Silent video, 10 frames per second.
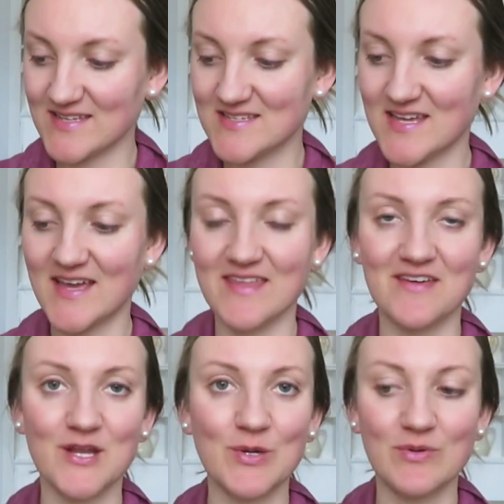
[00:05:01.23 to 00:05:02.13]
it. I
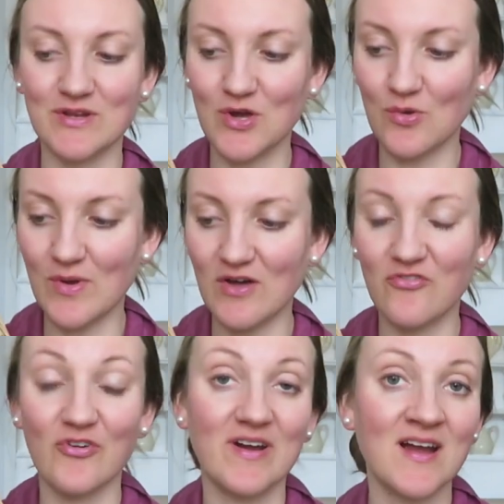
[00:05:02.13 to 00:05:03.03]
thought it would go well
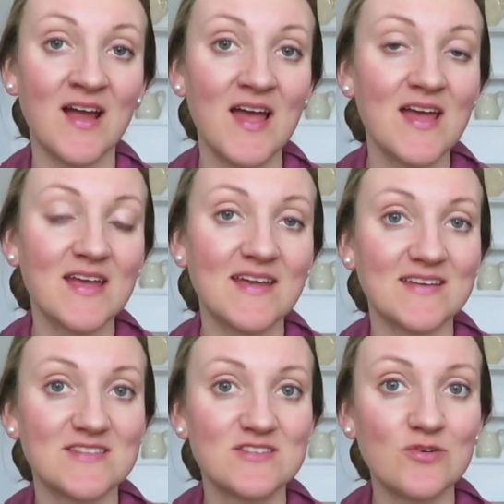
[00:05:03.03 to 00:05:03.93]
for
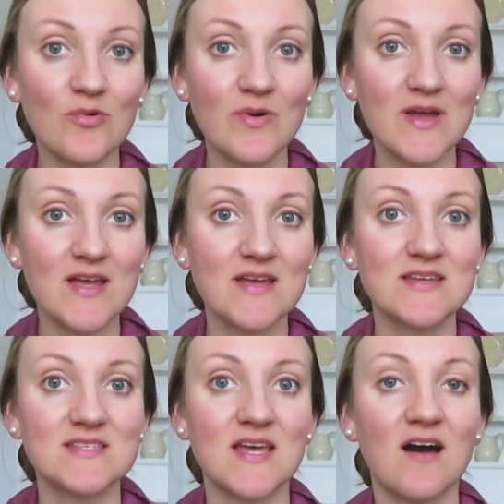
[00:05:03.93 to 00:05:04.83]
kids'
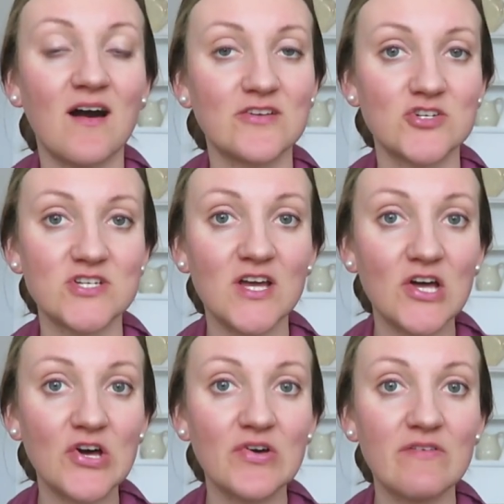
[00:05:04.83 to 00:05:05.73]
toys, on
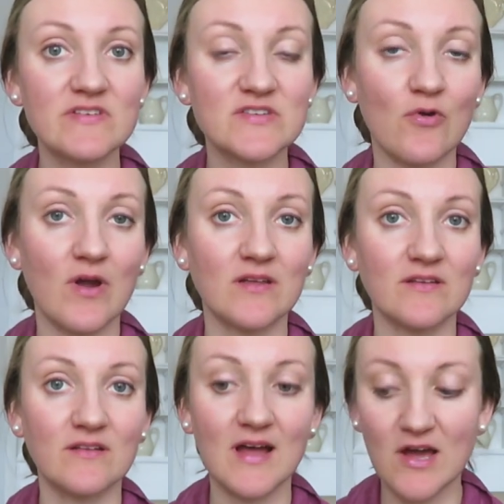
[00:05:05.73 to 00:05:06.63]
shelves, for our
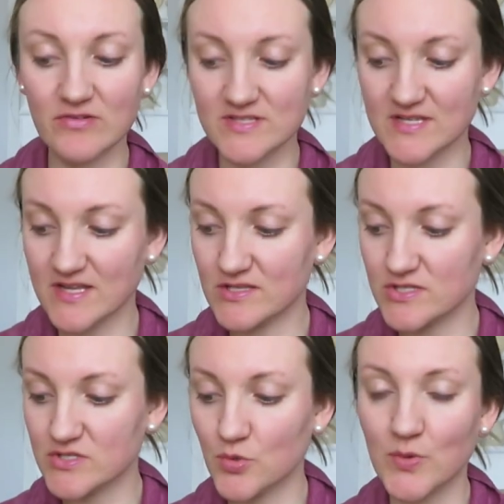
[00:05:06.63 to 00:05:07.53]
little house and
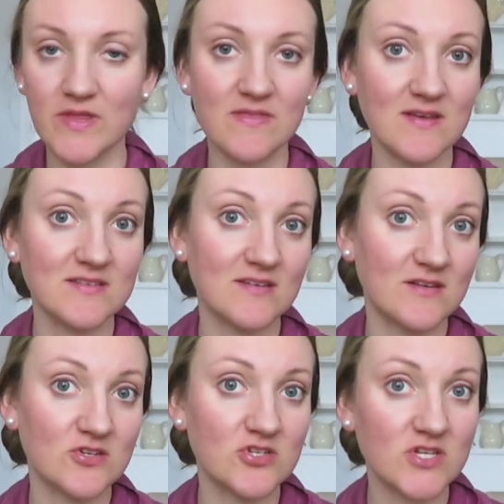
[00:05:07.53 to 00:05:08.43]
storing things
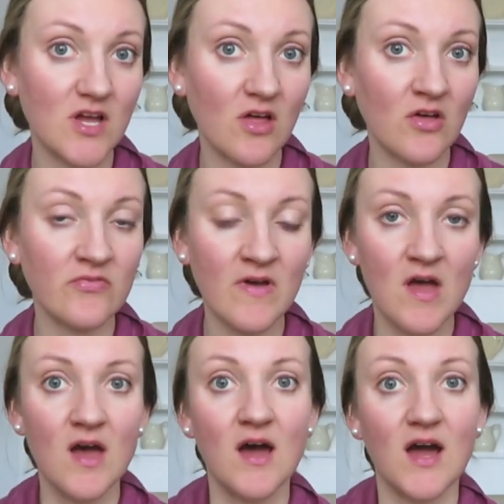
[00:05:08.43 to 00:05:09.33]
on a shelf,
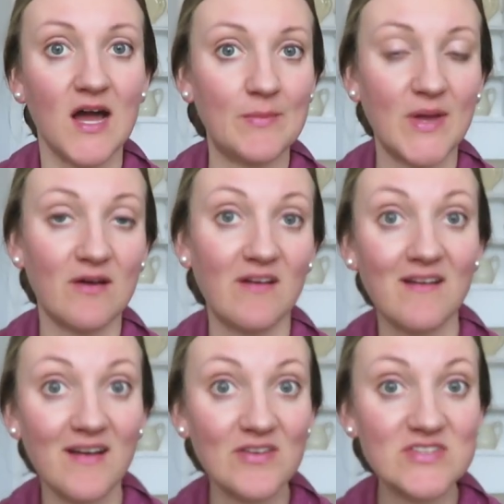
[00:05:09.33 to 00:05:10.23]
um, at our
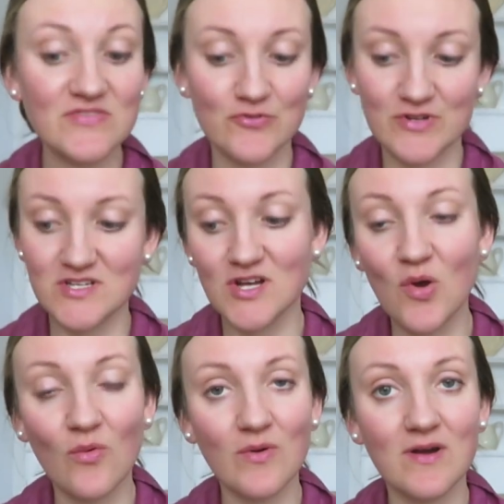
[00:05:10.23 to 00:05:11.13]
house for
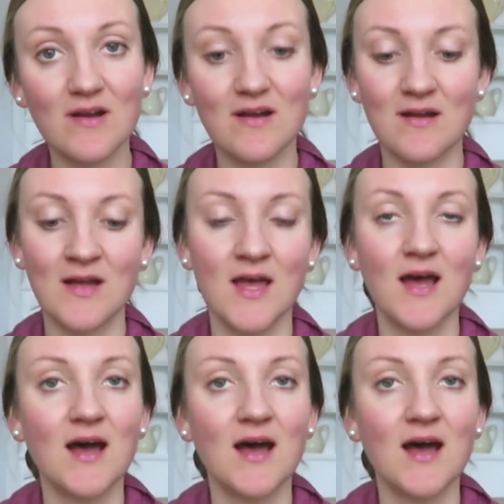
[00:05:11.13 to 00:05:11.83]
decor.